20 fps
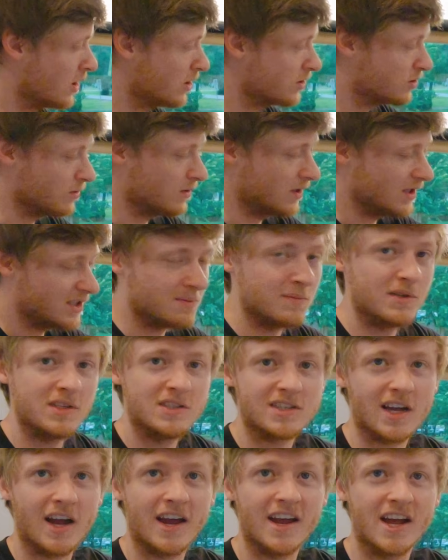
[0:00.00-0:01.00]
So this
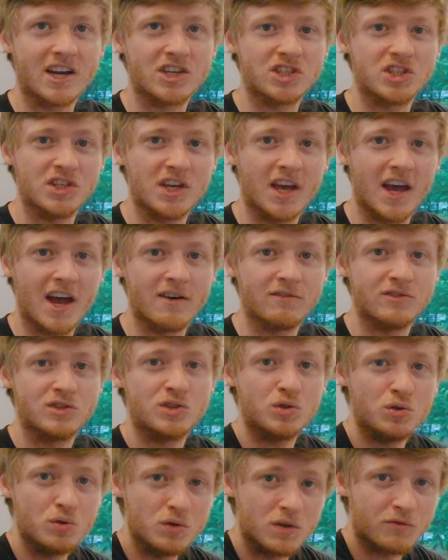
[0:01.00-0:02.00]
means I actually have
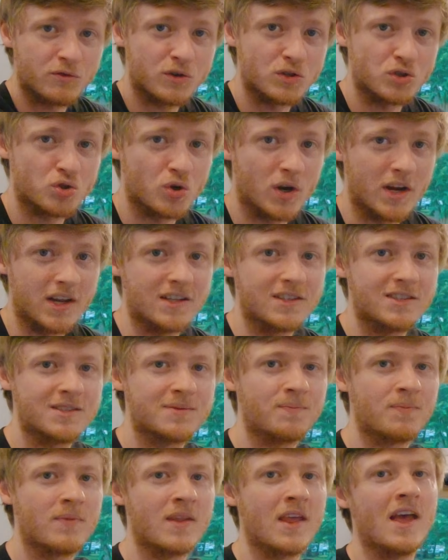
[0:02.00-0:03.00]
two different drains.